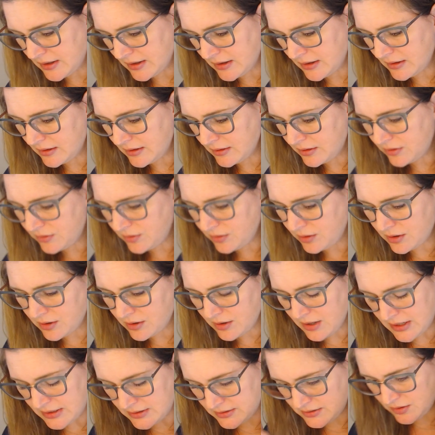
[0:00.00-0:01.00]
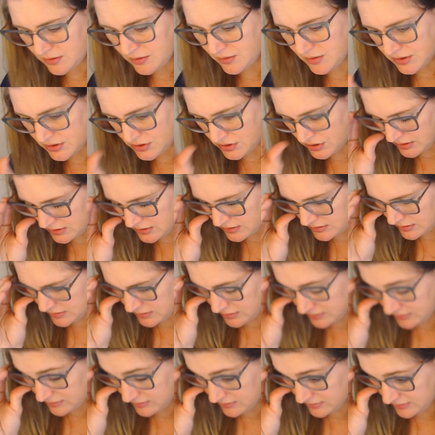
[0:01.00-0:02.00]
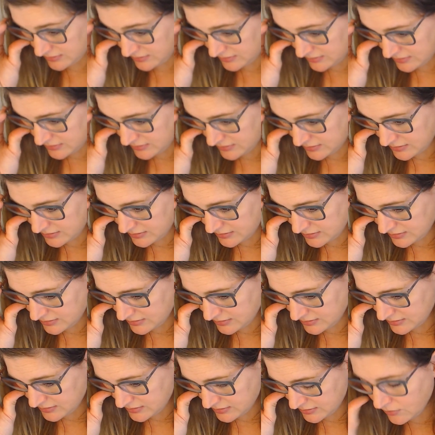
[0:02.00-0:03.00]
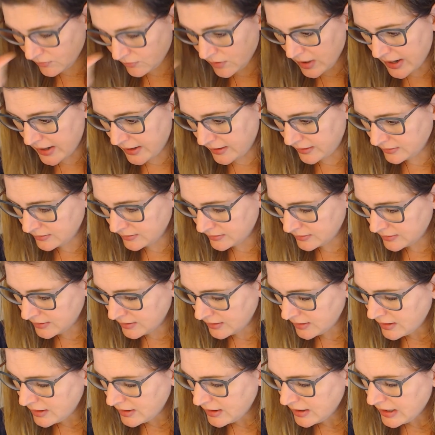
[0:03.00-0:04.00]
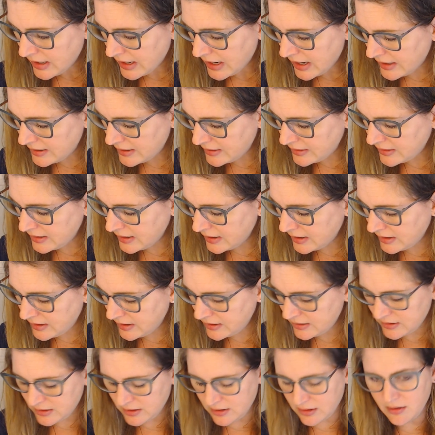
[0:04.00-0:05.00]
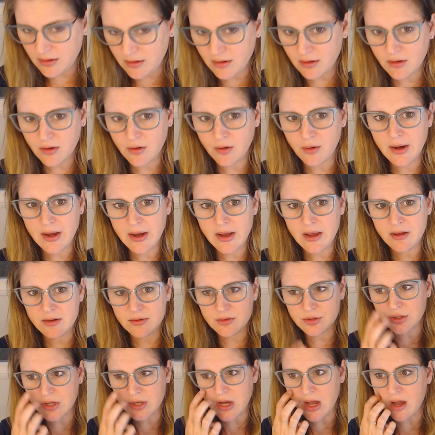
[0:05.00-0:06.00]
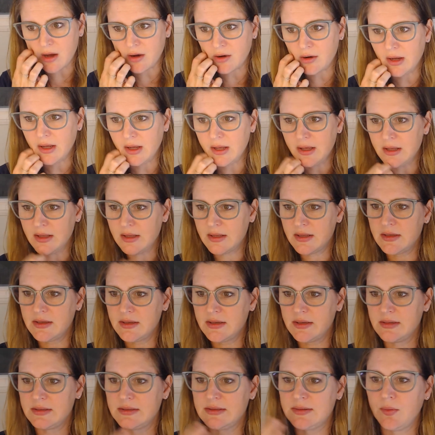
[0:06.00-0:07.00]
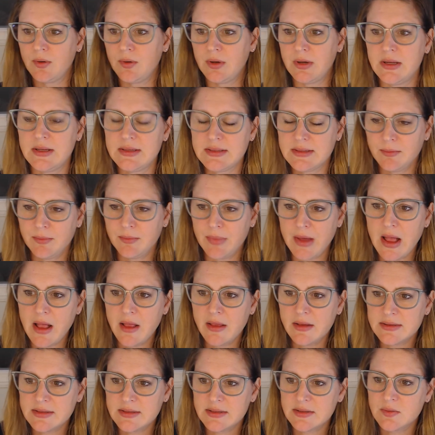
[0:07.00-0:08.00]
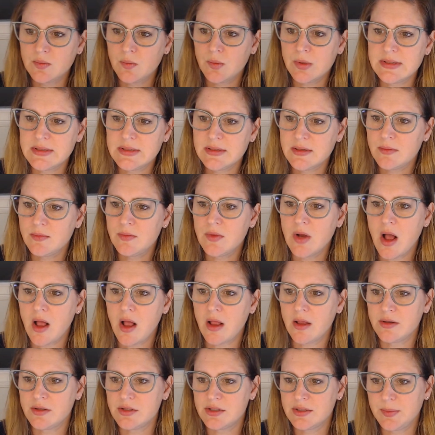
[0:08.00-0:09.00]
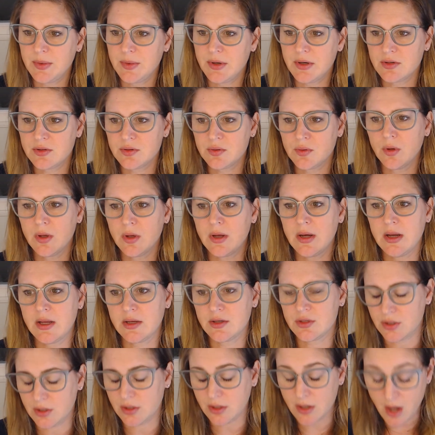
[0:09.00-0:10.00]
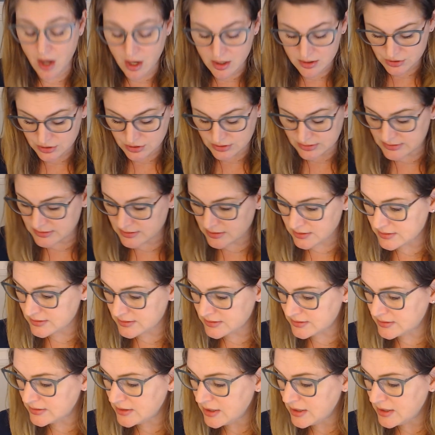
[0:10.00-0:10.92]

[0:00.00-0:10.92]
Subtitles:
through your intuition. Okay. And then your crown chakra is, when it's in balance, it's wisdom, knowledge, spiritual connection, consciousness.